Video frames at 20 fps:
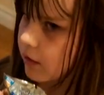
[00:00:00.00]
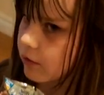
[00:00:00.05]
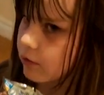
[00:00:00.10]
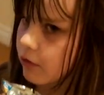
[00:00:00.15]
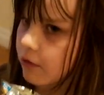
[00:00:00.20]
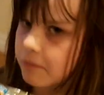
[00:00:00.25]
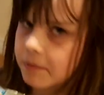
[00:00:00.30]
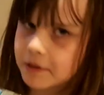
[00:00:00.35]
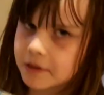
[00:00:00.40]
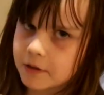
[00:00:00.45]

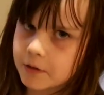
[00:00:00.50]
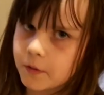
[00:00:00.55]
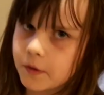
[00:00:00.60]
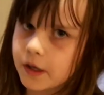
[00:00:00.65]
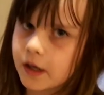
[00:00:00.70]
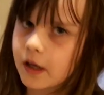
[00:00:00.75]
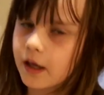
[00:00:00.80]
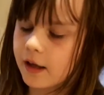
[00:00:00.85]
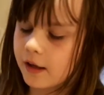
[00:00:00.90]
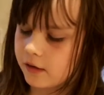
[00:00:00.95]
I've been doing
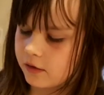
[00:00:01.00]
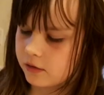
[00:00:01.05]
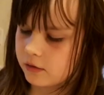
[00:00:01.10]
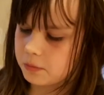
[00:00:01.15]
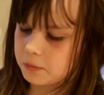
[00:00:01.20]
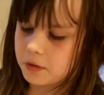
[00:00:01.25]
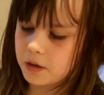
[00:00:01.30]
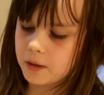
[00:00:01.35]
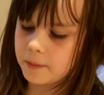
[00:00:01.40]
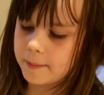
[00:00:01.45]
my
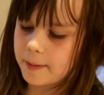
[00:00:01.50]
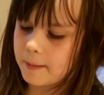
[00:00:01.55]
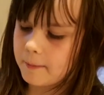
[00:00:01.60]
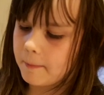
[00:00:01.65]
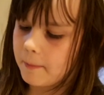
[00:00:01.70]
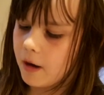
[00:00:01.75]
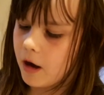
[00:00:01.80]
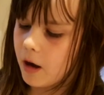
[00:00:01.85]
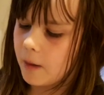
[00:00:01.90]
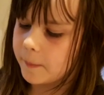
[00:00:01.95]
ASMR on my
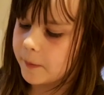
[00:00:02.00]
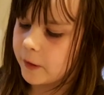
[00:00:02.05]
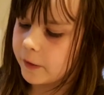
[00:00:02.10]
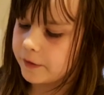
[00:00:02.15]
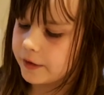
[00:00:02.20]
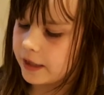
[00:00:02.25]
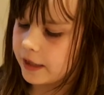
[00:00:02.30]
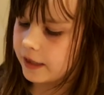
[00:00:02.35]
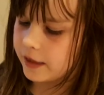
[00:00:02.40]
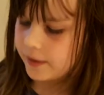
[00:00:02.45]
mom all
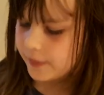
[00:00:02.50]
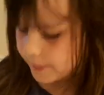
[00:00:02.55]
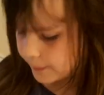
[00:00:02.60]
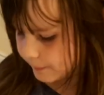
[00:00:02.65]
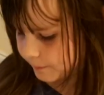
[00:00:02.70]
day.